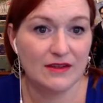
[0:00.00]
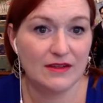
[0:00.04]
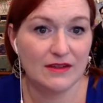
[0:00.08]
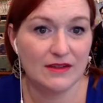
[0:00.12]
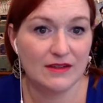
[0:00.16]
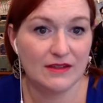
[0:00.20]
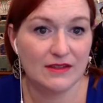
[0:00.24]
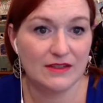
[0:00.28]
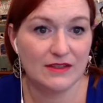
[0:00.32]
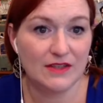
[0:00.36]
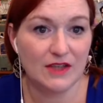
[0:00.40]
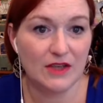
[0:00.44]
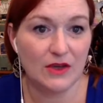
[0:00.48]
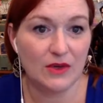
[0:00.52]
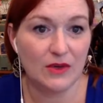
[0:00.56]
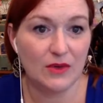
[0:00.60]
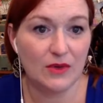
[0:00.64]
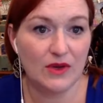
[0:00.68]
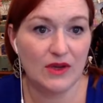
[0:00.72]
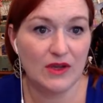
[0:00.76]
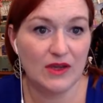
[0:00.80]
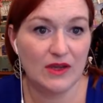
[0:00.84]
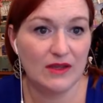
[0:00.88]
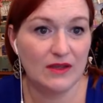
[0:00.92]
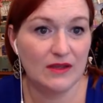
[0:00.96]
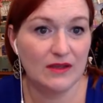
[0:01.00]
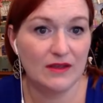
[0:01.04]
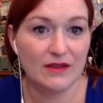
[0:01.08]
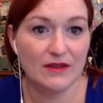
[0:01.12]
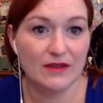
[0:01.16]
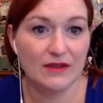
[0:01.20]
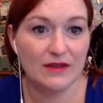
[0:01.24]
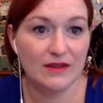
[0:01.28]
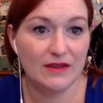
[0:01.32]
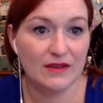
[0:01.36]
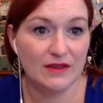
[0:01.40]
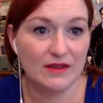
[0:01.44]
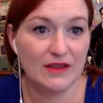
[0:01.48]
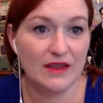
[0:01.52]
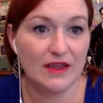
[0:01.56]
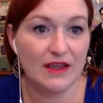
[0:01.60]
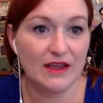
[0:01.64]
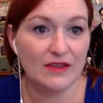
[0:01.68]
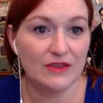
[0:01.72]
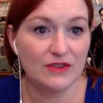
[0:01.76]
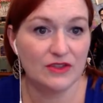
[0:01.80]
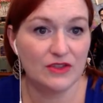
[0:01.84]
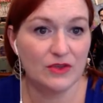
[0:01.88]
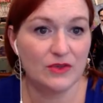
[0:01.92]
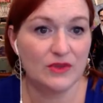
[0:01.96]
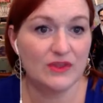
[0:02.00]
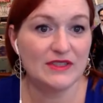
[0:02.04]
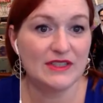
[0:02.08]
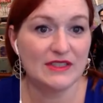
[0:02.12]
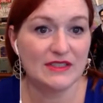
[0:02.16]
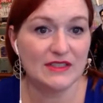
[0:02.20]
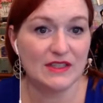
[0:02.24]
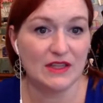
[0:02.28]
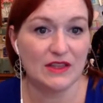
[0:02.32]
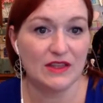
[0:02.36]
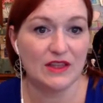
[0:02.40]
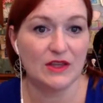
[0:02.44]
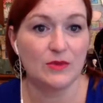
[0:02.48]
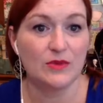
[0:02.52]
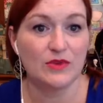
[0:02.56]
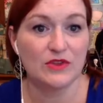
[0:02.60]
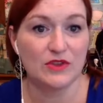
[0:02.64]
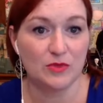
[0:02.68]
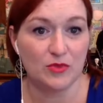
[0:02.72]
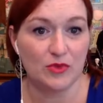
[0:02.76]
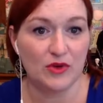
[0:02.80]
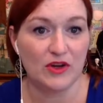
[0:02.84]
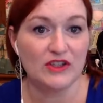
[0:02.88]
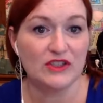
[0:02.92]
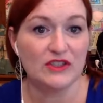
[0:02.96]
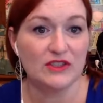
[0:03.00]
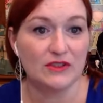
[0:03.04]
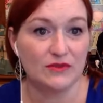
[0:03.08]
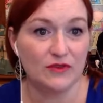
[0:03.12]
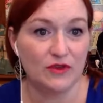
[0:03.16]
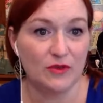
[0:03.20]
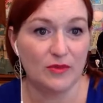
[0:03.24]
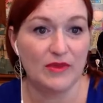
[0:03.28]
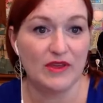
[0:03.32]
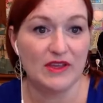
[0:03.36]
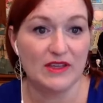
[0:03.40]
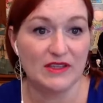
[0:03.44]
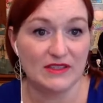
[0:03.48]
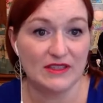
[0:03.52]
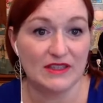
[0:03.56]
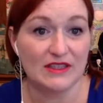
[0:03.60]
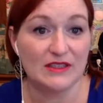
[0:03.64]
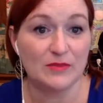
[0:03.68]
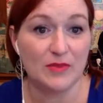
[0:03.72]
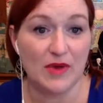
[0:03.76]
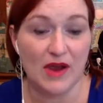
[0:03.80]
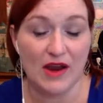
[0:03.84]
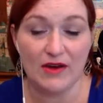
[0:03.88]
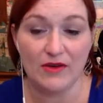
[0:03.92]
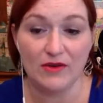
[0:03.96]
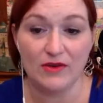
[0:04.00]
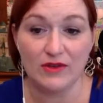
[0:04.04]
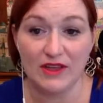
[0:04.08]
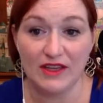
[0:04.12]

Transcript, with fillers: So, yeah, Joni says the thing with depression for me is the spiral,